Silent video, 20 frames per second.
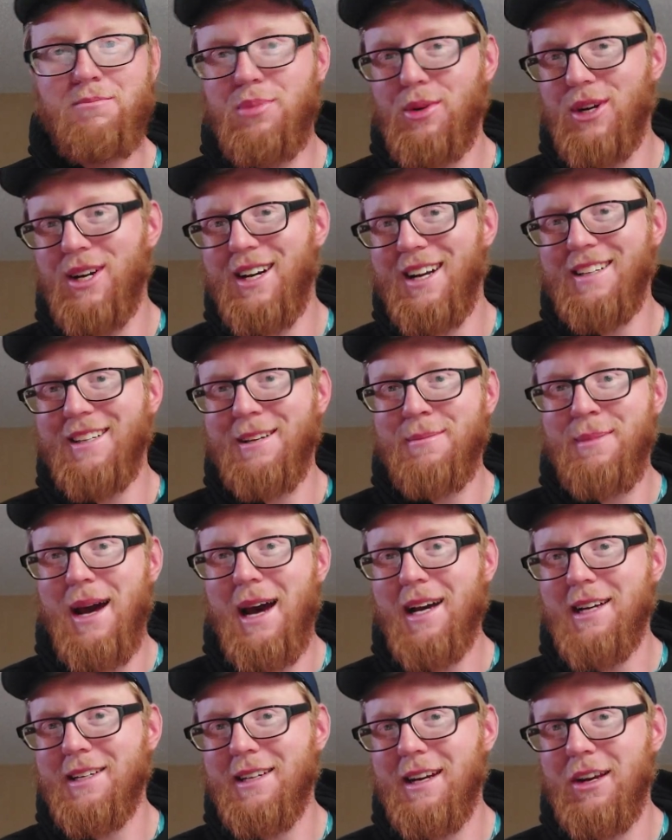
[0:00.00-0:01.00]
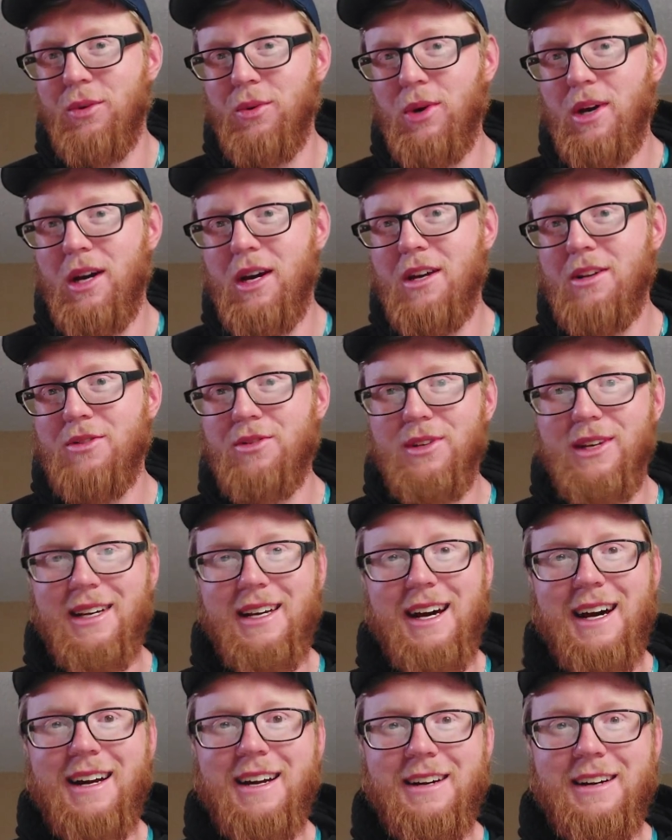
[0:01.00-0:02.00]
put it at the max anyway, and so
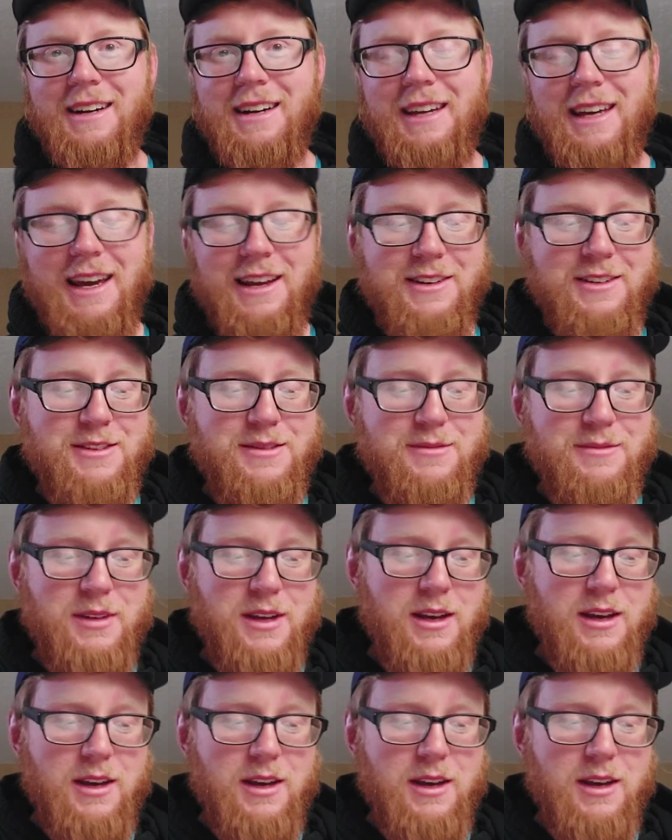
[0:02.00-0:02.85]
that kind of negates.